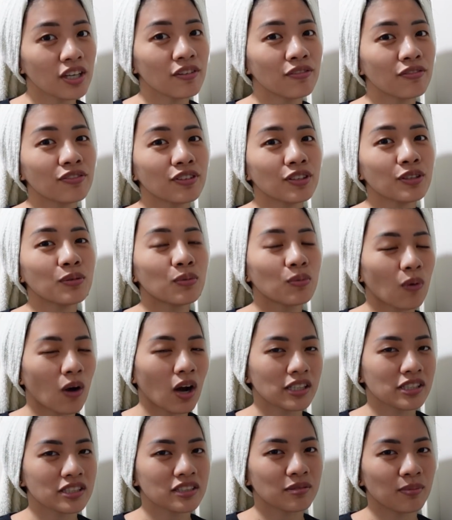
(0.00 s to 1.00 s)
If you
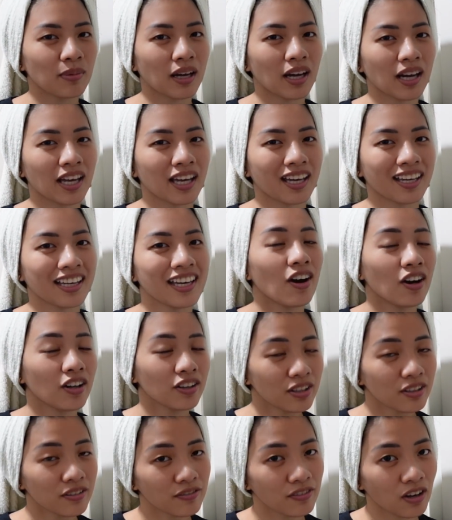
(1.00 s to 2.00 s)
watch my
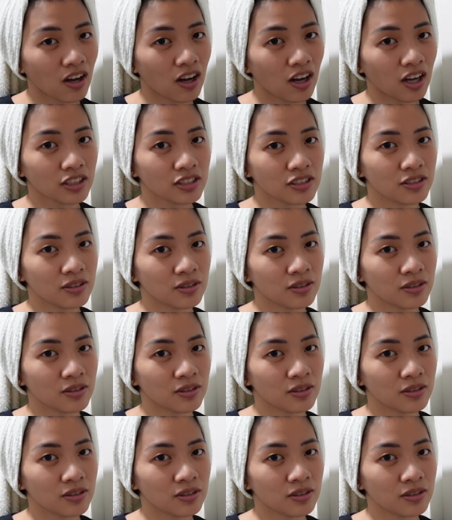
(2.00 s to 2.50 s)
other vlogs,